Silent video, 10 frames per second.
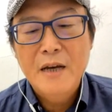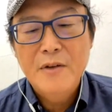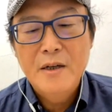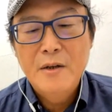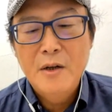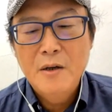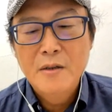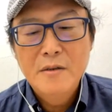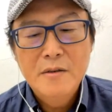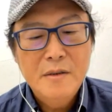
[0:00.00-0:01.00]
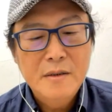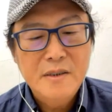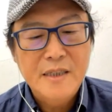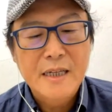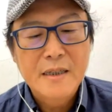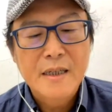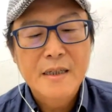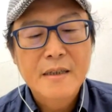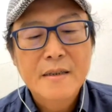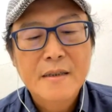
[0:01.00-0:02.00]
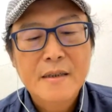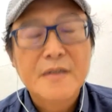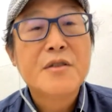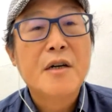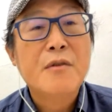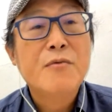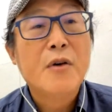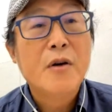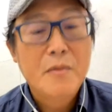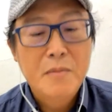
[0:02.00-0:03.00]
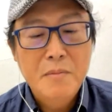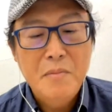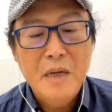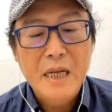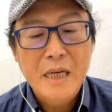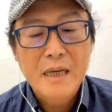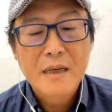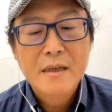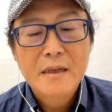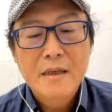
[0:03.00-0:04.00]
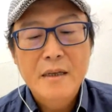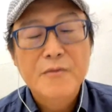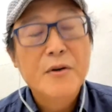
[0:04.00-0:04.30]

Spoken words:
And I have a long-standing concern for media,